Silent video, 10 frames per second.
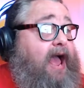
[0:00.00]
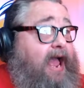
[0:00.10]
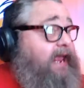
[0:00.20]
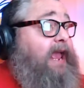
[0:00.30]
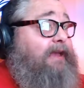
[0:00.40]

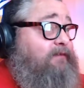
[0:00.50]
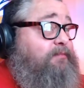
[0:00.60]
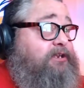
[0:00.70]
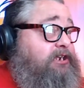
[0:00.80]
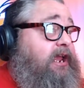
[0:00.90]
I gave him
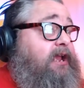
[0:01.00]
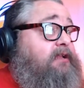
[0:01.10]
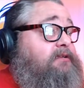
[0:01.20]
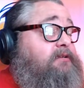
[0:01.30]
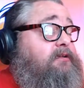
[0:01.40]
the
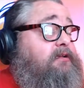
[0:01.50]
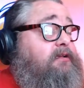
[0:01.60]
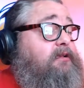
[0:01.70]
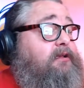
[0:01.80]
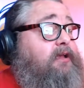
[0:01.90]
chance,
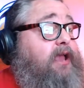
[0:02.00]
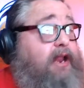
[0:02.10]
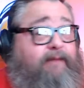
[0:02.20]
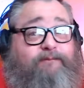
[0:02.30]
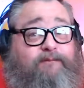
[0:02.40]
and
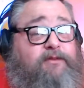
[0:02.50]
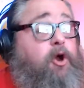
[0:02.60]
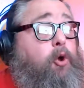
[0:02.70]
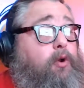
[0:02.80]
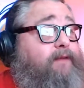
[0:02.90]
he
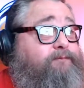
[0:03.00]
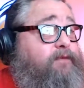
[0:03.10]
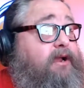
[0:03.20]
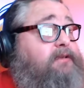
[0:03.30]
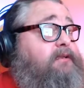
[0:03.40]
totally
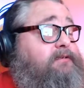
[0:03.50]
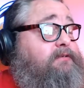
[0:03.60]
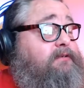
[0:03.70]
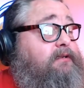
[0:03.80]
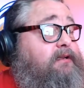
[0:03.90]
fucked us.
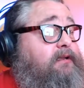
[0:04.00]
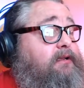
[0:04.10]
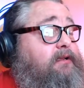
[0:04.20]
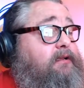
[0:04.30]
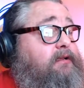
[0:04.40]

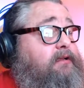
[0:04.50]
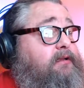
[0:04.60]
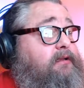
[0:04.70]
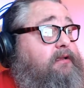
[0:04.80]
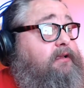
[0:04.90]

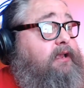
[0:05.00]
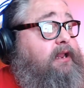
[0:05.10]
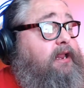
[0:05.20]
He did.